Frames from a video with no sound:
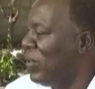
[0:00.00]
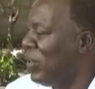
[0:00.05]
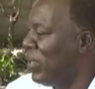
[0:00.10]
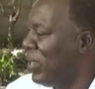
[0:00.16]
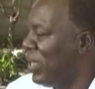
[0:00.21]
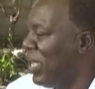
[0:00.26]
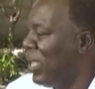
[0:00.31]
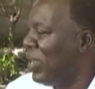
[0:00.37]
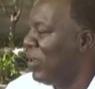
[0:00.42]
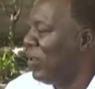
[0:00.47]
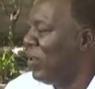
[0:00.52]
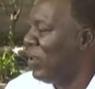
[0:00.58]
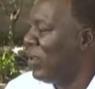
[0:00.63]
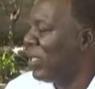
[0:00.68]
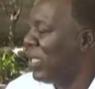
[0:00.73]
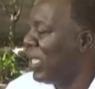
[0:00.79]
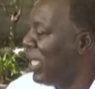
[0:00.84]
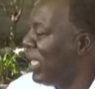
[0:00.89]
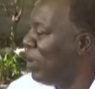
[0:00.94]
Mr.
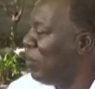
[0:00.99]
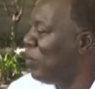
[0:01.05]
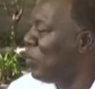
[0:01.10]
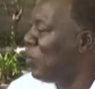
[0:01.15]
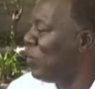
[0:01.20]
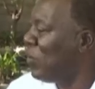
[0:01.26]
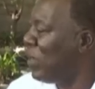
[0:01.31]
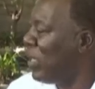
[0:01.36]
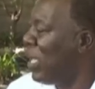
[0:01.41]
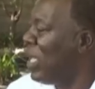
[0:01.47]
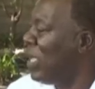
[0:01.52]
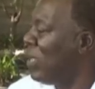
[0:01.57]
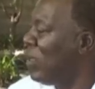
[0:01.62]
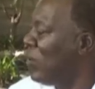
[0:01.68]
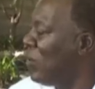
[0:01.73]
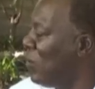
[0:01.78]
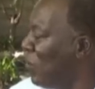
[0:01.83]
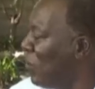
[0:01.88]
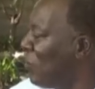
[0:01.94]
Daniel came to
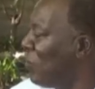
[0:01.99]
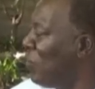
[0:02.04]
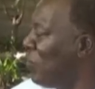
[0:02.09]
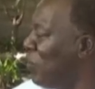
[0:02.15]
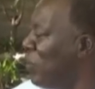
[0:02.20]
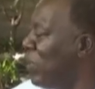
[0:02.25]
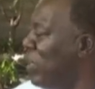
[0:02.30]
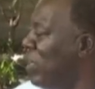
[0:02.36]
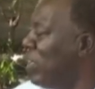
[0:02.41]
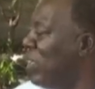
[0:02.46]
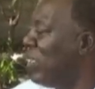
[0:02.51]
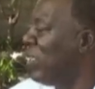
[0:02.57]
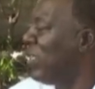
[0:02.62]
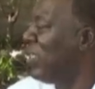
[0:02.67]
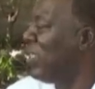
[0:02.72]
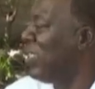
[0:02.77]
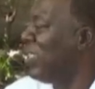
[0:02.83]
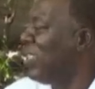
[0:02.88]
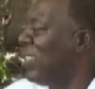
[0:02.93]
Zion to look for
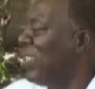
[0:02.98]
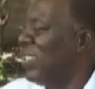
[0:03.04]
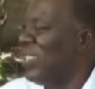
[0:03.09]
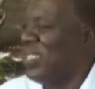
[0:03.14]
me.